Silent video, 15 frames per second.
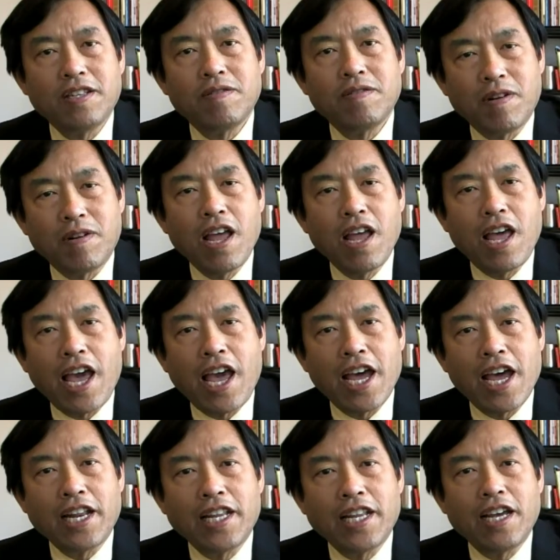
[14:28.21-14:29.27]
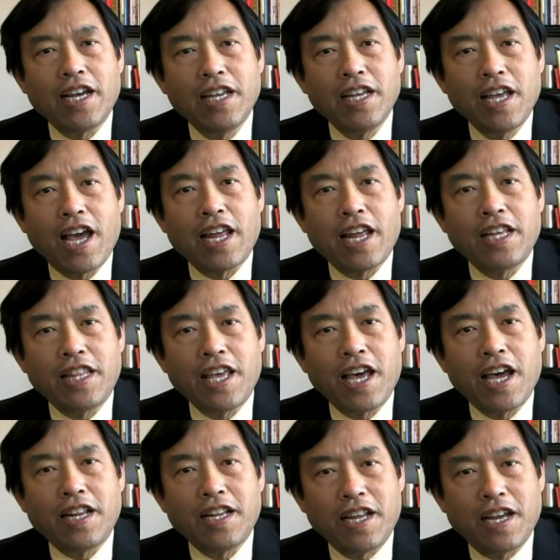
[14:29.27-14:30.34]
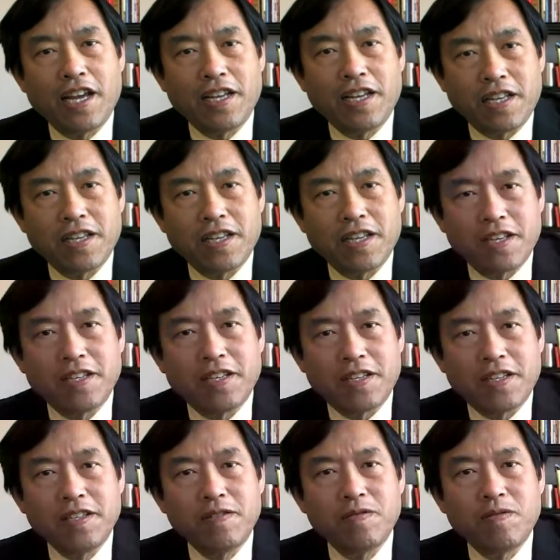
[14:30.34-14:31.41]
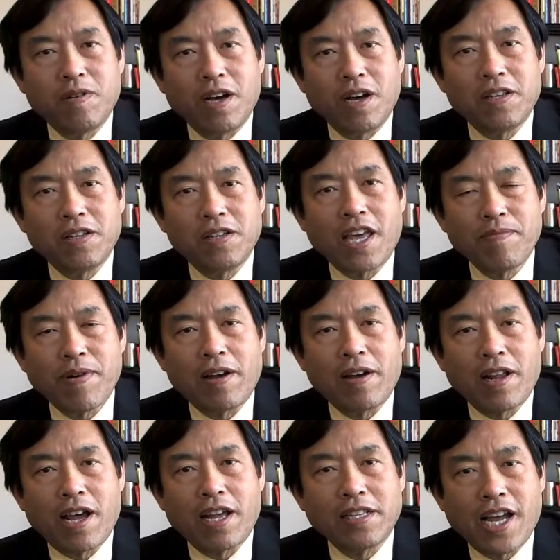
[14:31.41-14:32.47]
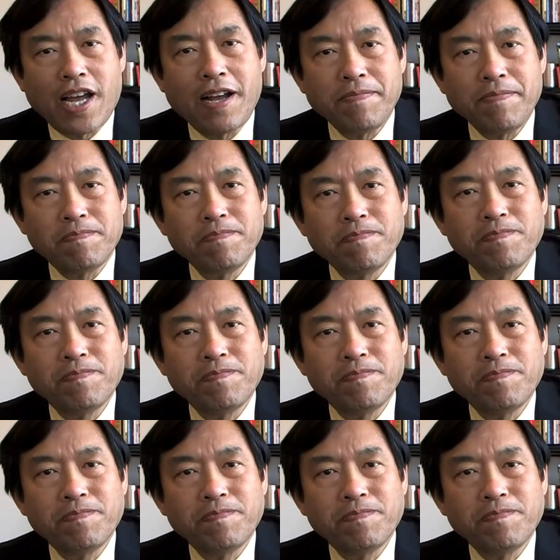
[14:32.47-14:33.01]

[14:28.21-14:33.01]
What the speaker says: you were. And in the end, you came out on top?